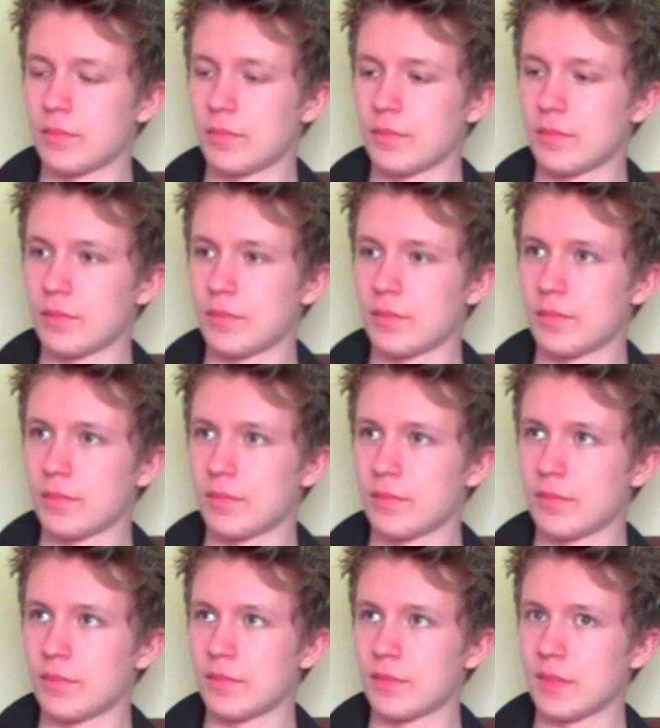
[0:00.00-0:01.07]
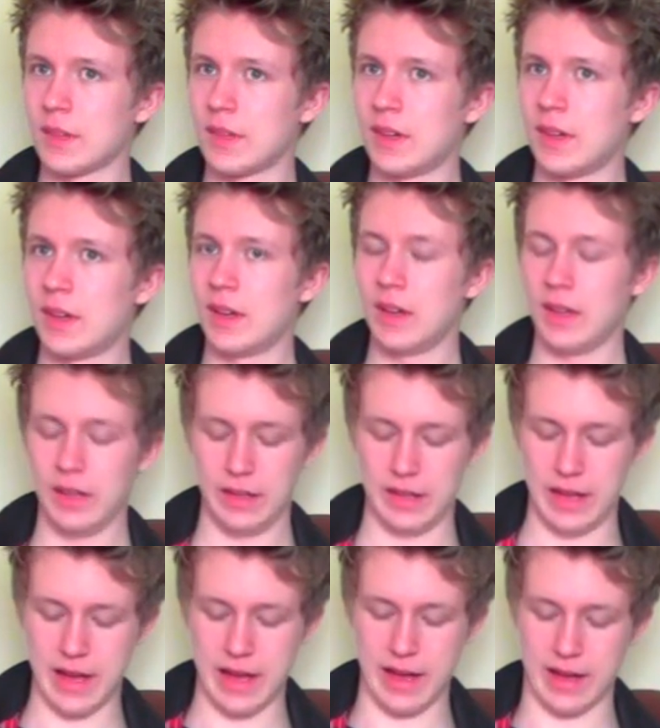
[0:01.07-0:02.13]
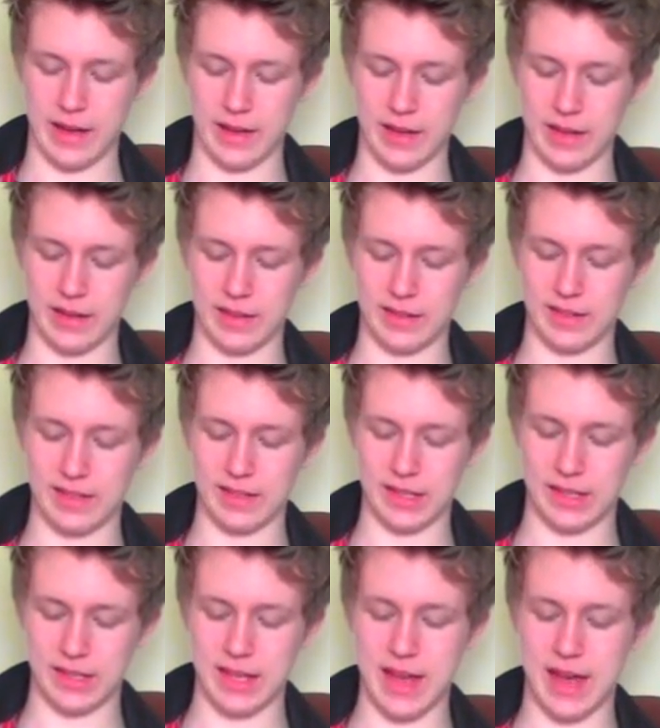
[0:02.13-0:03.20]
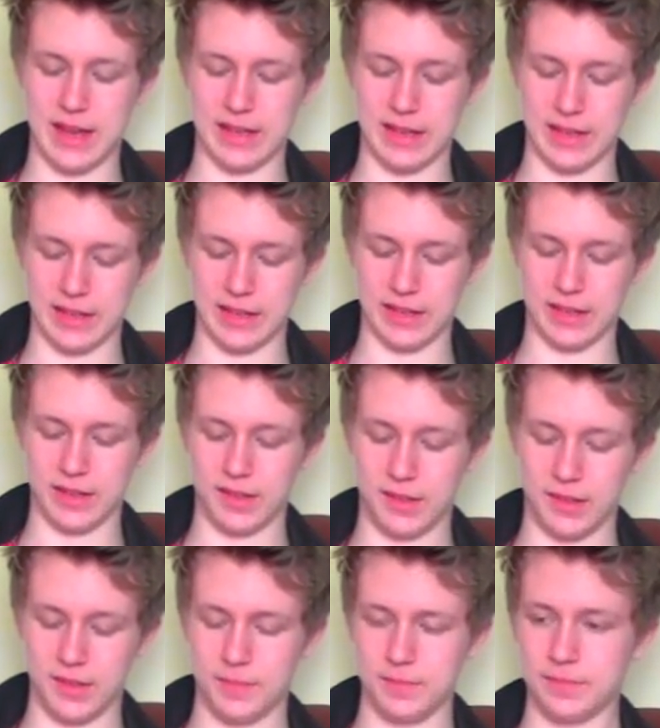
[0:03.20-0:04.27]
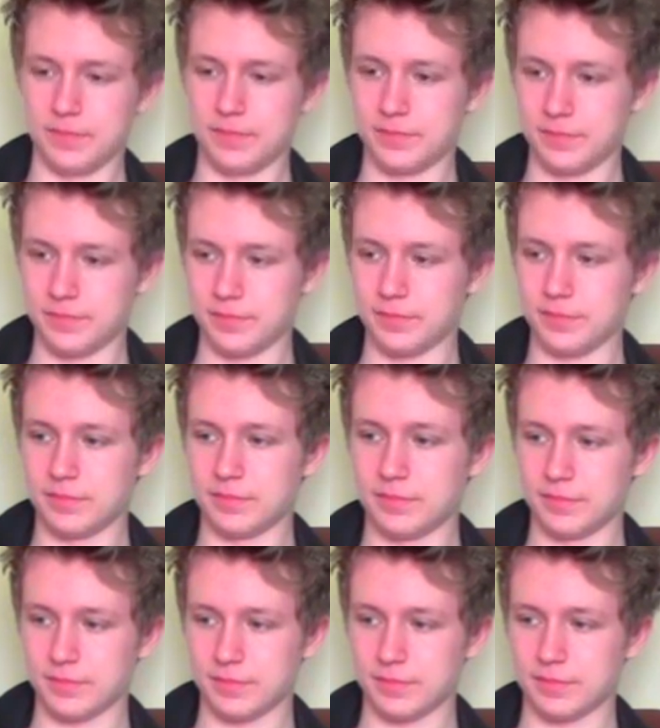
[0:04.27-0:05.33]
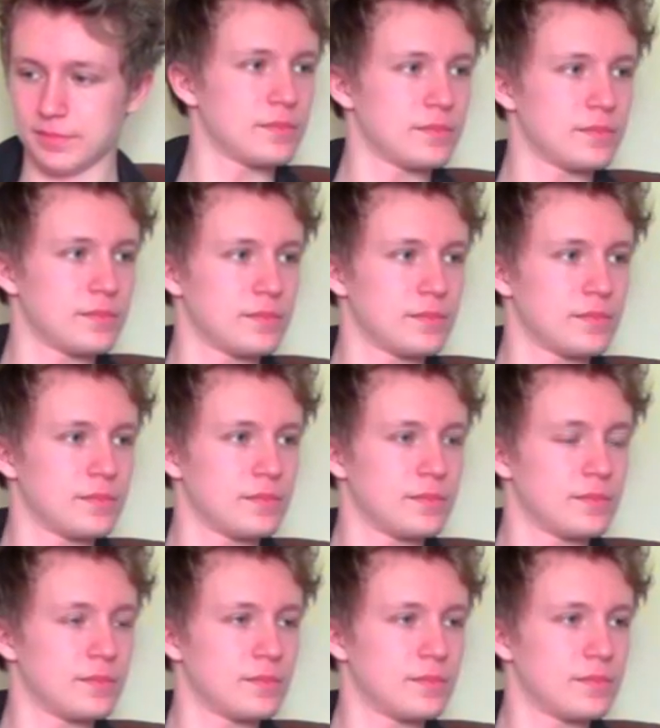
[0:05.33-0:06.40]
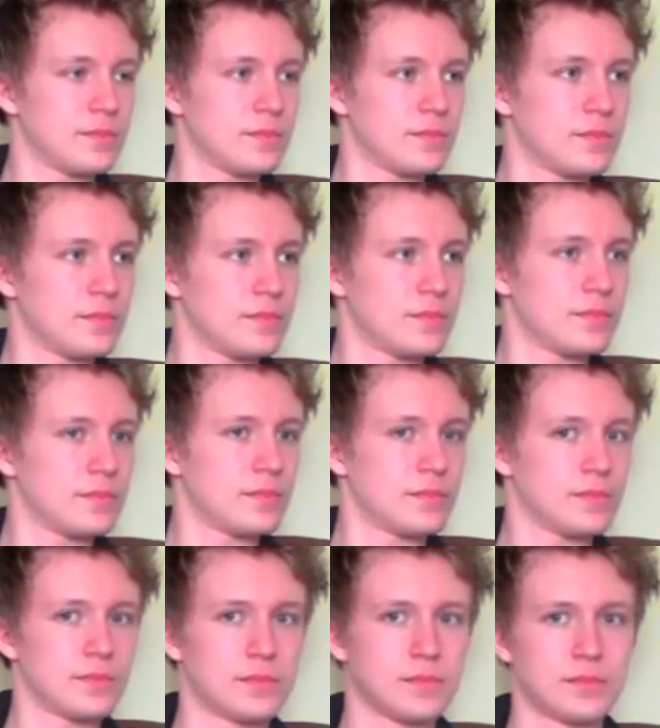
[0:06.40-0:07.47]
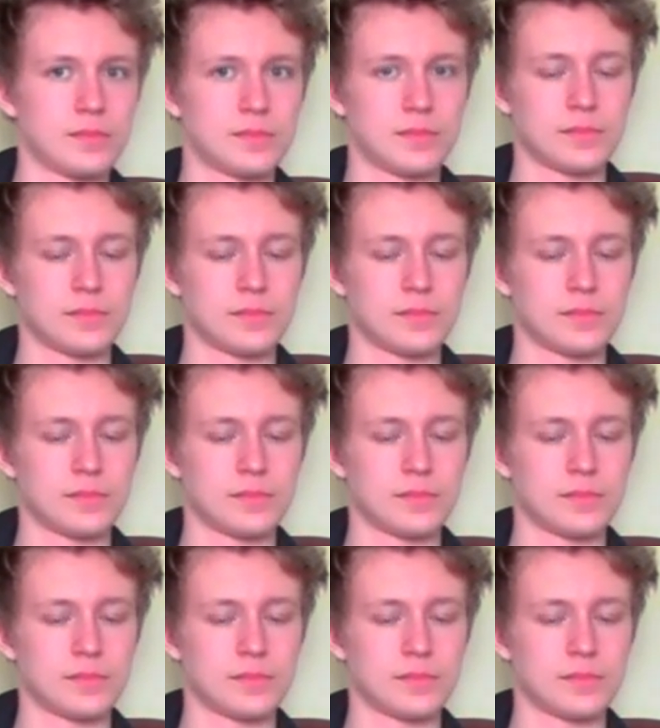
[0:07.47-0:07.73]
This person isn't speaking.